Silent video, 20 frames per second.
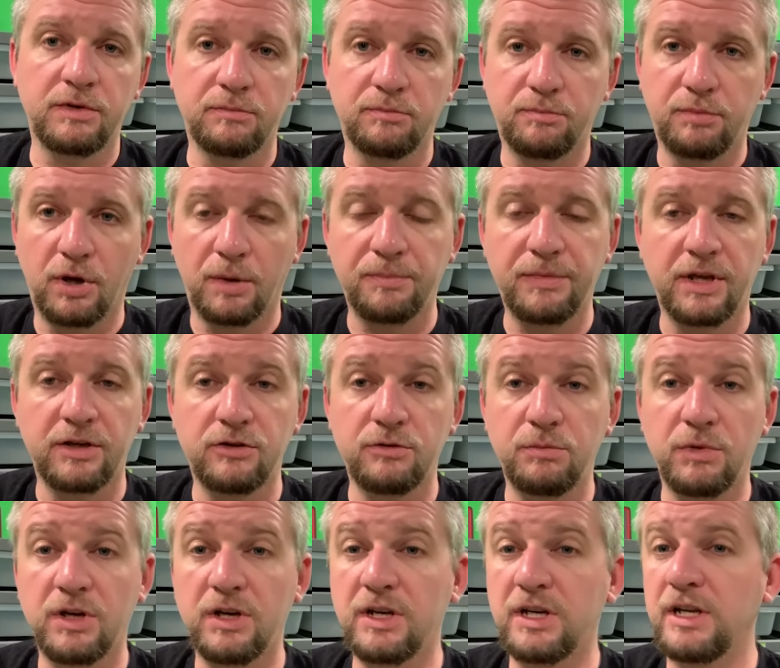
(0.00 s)
bump that
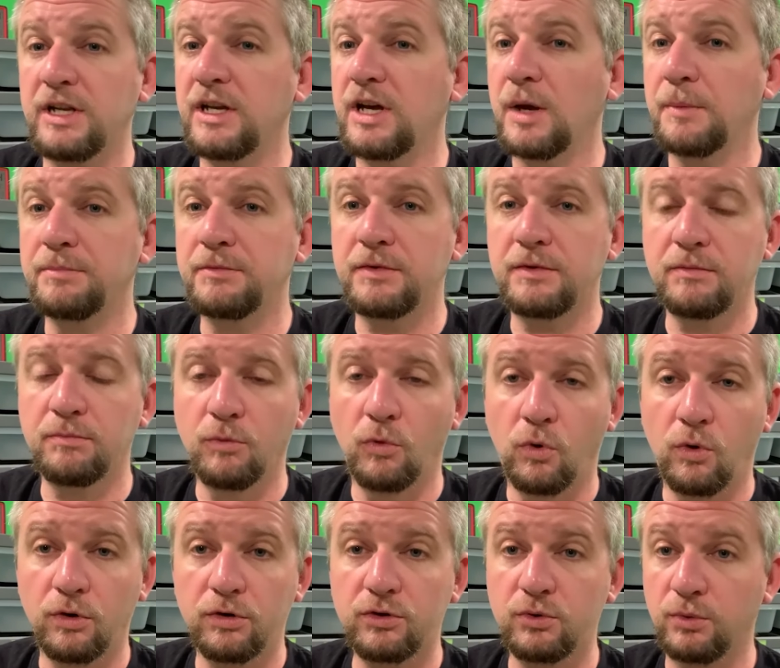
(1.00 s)
humidity up
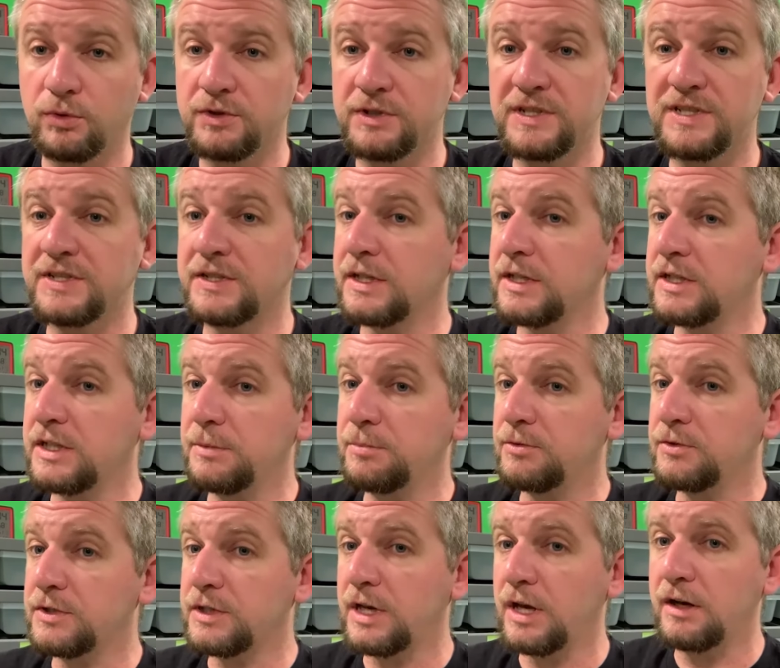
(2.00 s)
more towards the
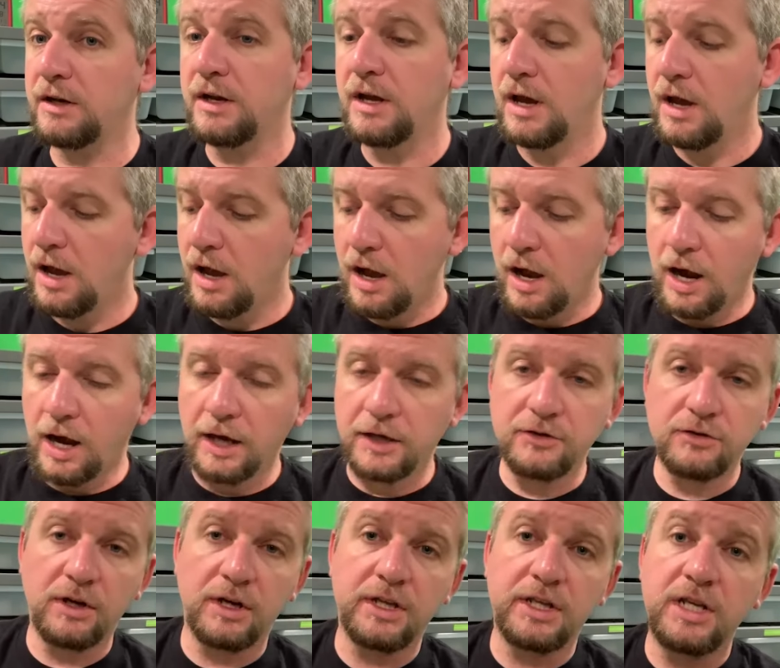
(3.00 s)
60%. I
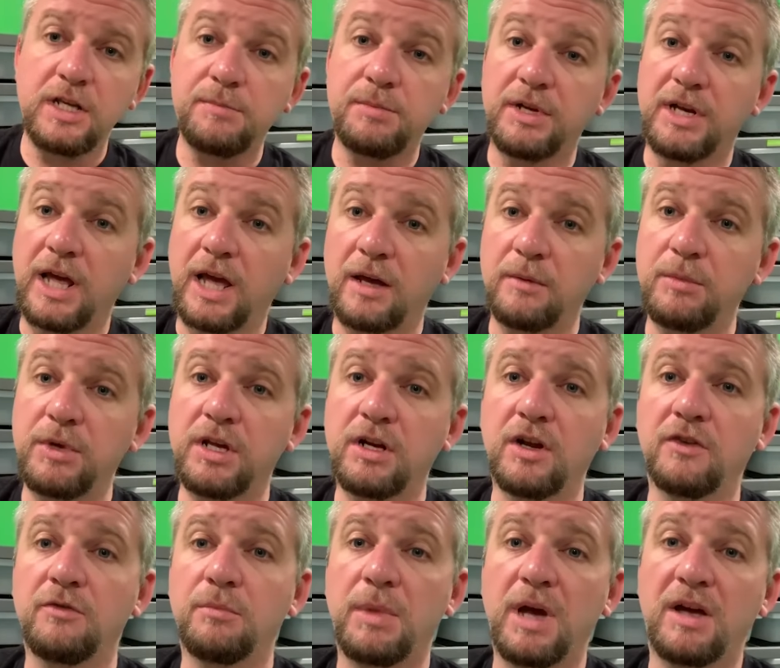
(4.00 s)
try to keep an ambient
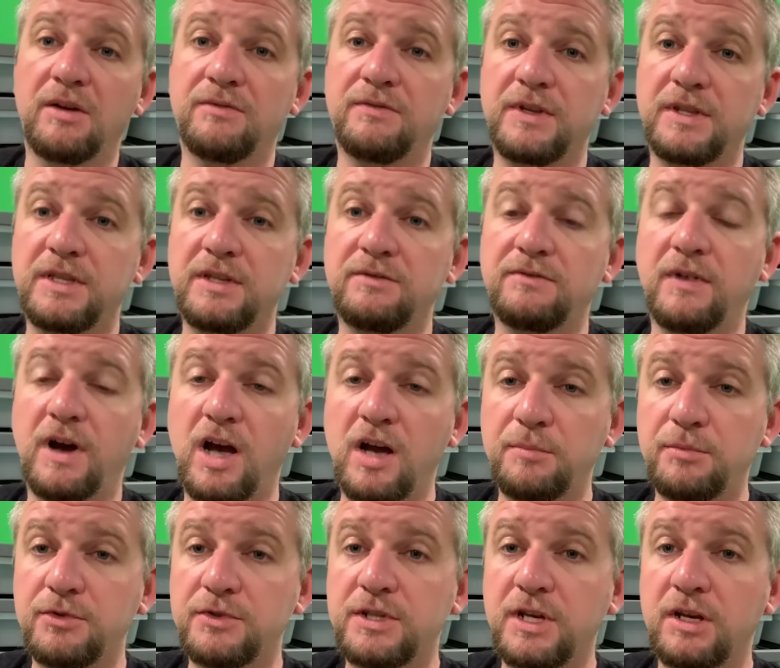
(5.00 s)
of about
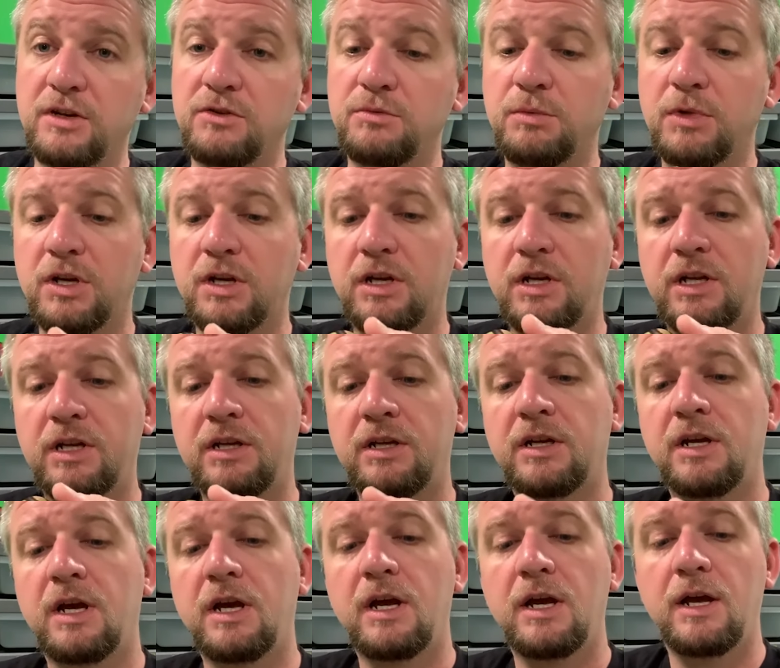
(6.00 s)
55% humidity.
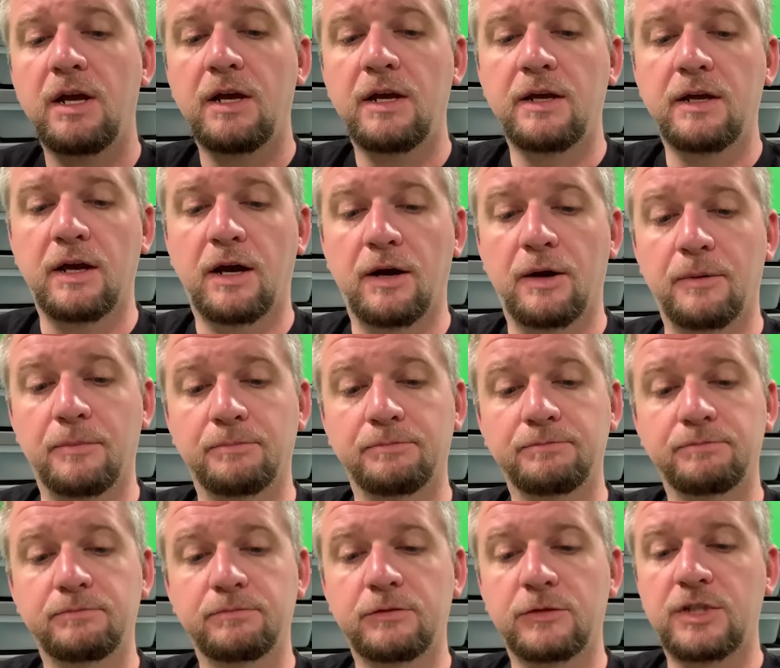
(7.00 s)
So
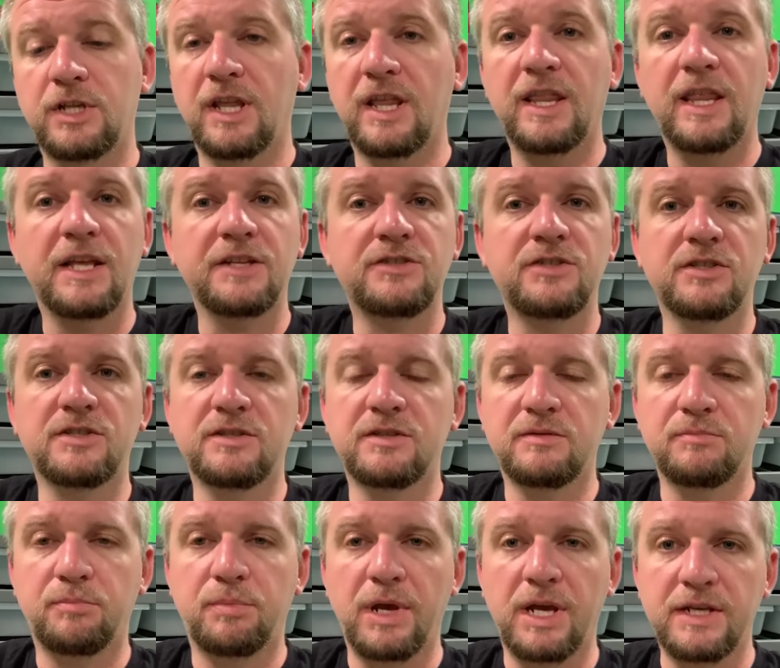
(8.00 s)
that's
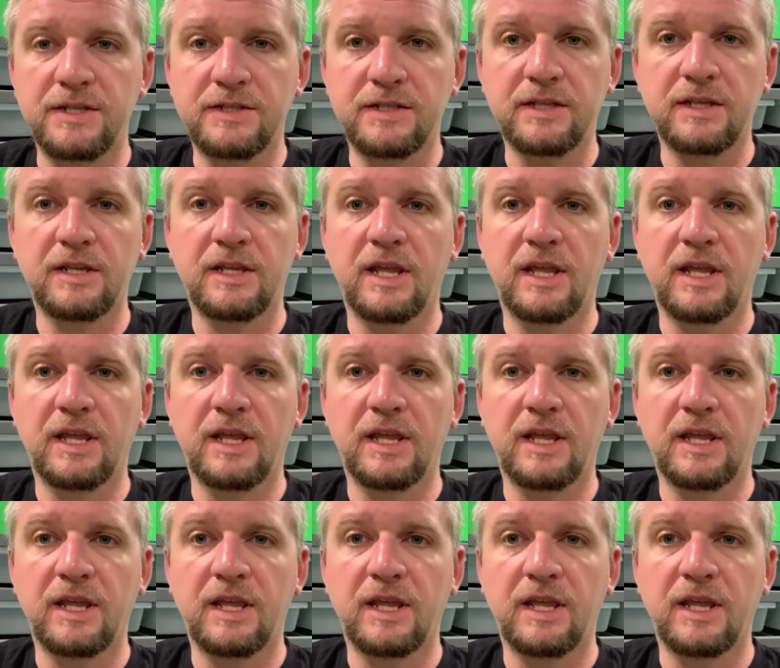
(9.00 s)
just basic.